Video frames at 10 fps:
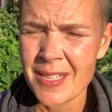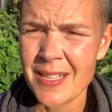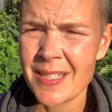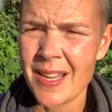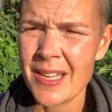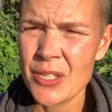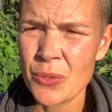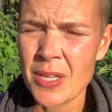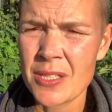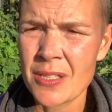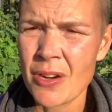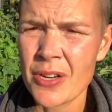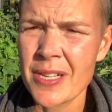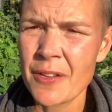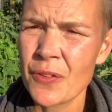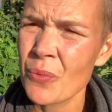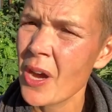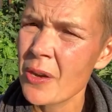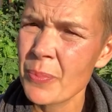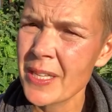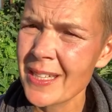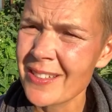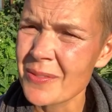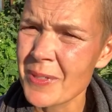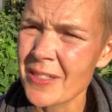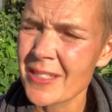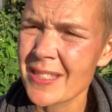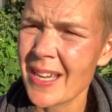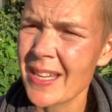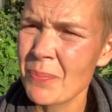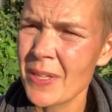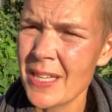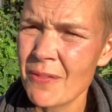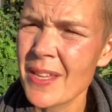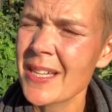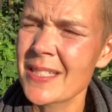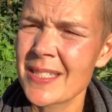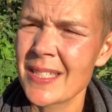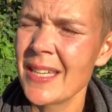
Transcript: in a new kitchen garden if you are a beginner, because I believe that's